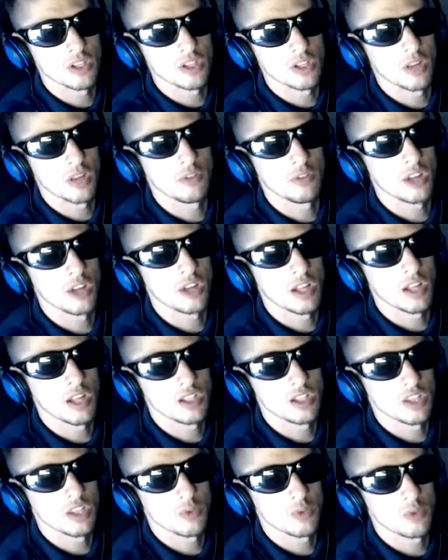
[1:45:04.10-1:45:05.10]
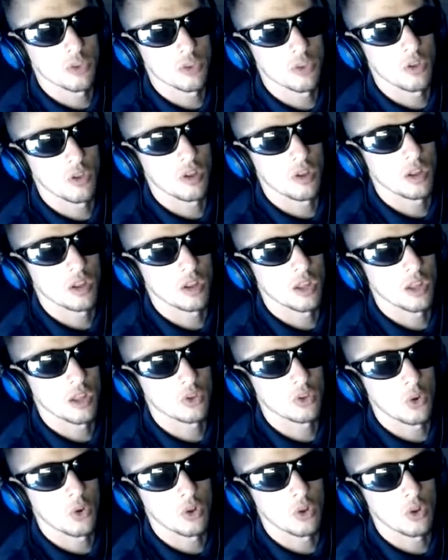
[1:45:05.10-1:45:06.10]
of the United States with the
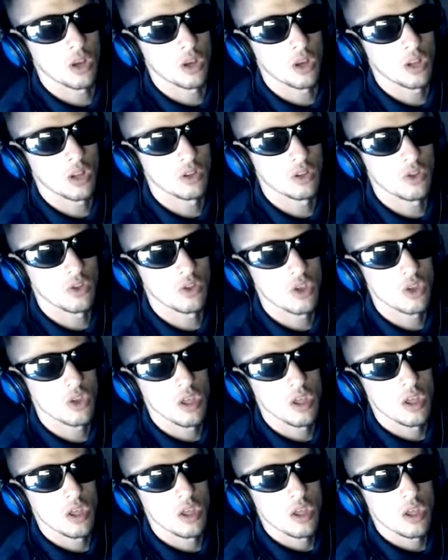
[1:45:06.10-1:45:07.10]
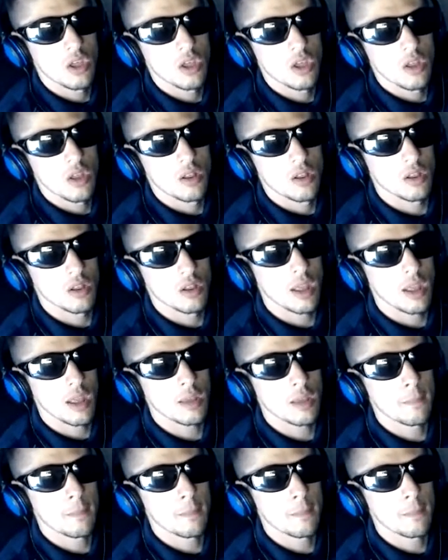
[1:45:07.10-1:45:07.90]
electoral college. Like,